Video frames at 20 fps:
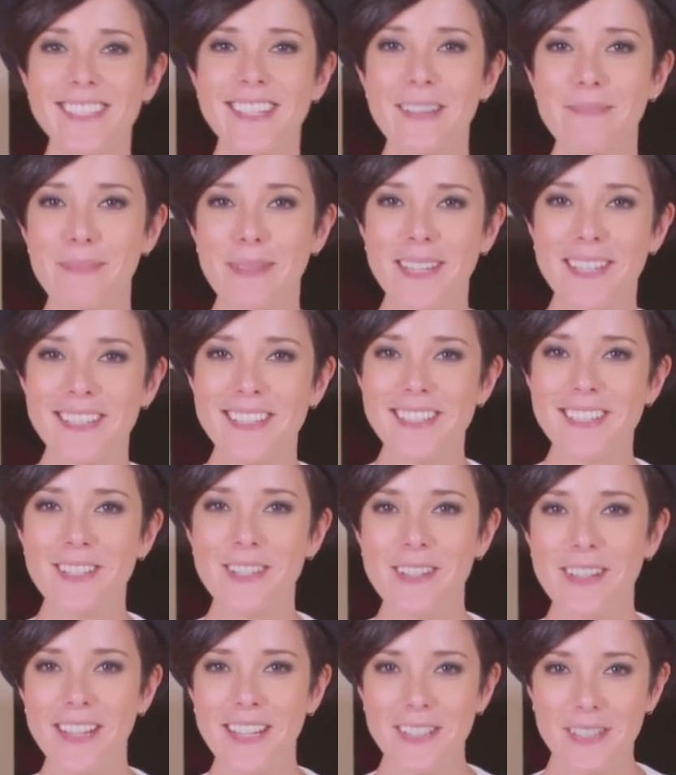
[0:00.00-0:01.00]
step is
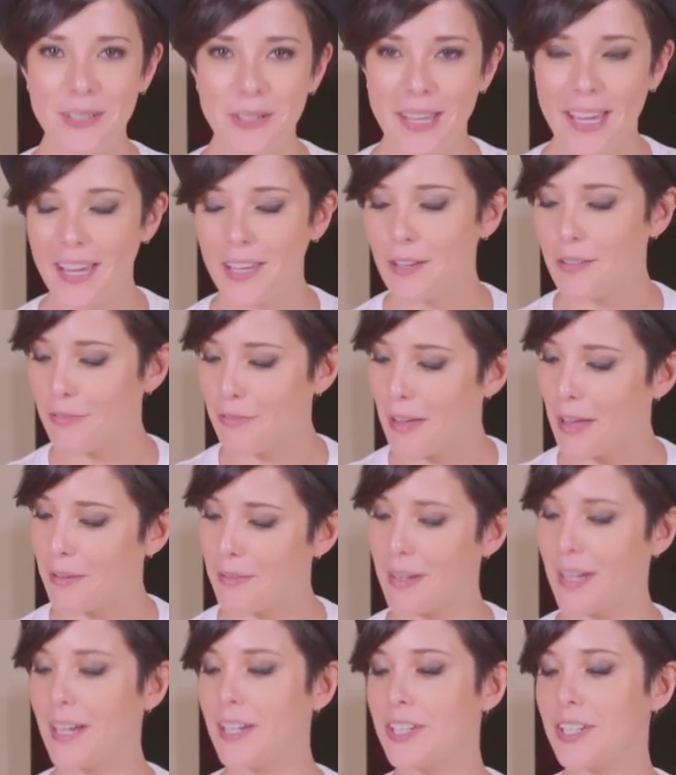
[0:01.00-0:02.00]
you need to get your
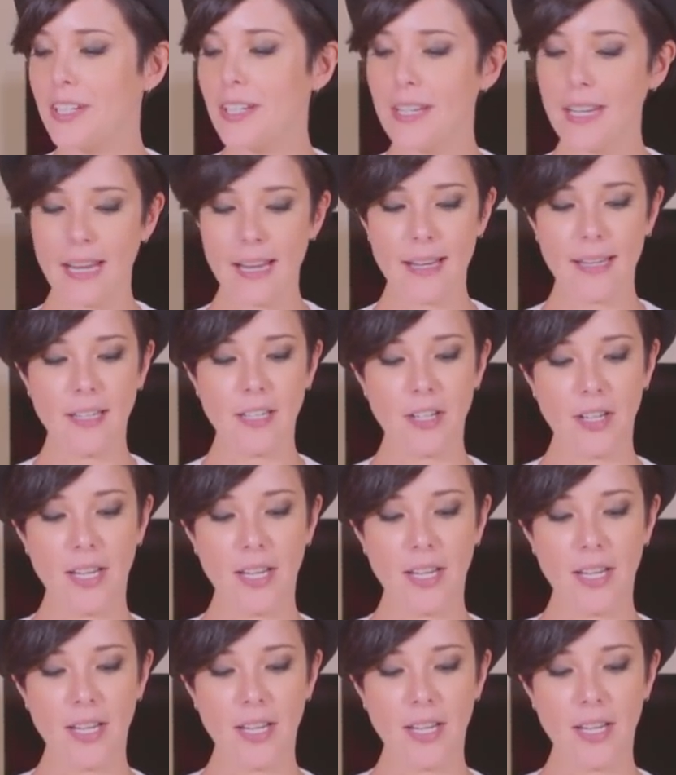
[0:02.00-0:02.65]
foundation and then you